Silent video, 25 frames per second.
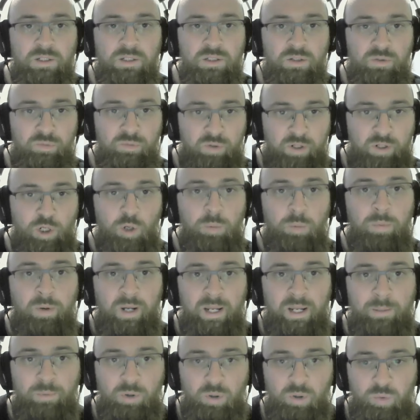to the video
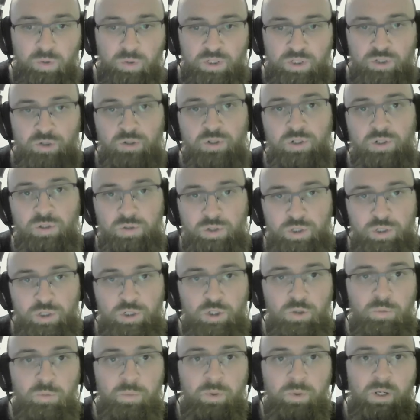playbook, which is on
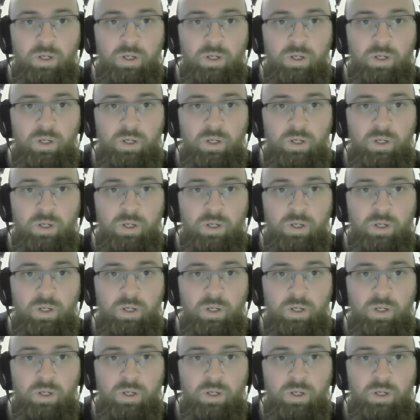YouTube.